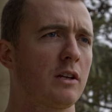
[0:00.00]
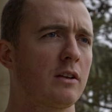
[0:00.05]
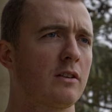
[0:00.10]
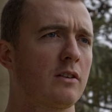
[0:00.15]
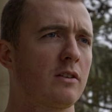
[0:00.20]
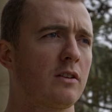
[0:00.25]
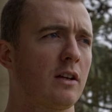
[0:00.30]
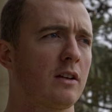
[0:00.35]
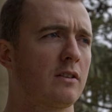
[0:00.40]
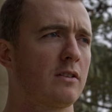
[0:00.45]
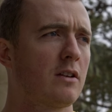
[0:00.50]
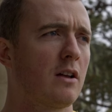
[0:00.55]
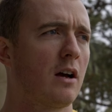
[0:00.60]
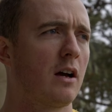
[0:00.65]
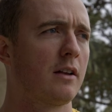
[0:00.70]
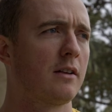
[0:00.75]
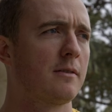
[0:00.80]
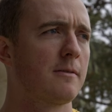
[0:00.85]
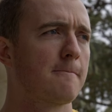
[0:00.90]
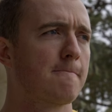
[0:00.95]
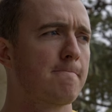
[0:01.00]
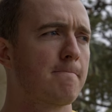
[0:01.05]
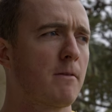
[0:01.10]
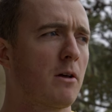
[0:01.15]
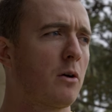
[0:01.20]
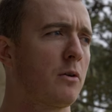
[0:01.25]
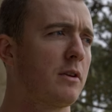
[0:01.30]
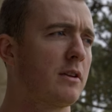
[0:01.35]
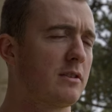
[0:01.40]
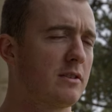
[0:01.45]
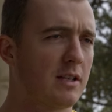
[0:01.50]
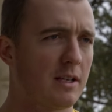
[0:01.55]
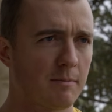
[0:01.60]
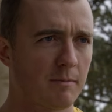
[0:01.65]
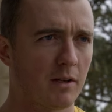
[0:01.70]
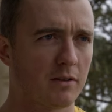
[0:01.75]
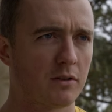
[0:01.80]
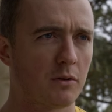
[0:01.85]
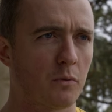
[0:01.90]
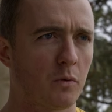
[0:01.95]
It's not, oh, this team
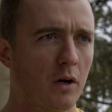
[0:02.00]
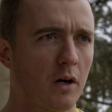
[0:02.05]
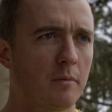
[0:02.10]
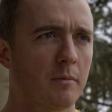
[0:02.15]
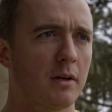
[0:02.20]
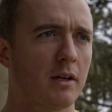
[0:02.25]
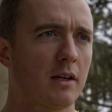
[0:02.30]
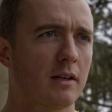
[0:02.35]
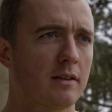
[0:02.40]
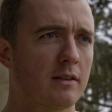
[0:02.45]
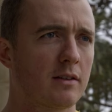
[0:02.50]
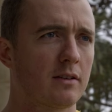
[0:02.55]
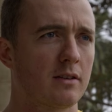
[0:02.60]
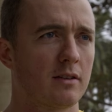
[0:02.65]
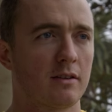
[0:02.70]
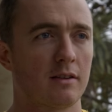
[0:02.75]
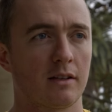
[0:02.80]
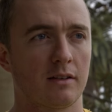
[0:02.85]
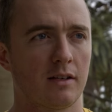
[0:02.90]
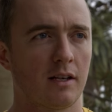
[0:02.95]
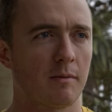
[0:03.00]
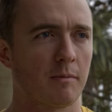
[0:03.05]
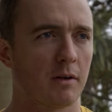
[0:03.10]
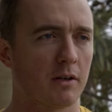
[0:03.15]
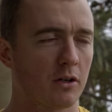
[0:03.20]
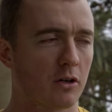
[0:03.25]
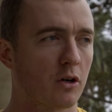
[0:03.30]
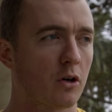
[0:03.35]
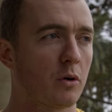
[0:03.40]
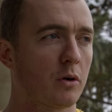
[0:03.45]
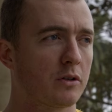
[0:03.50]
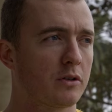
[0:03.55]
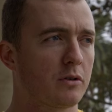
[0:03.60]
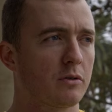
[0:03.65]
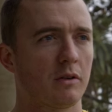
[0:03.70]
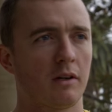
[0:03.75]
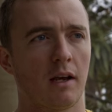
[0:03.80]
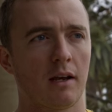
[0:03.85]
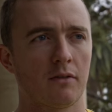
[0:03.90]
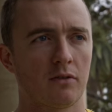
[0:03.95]
doesn't want me. It's the team that you're going
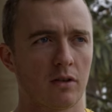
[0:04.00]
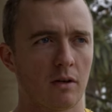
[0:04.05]
to gave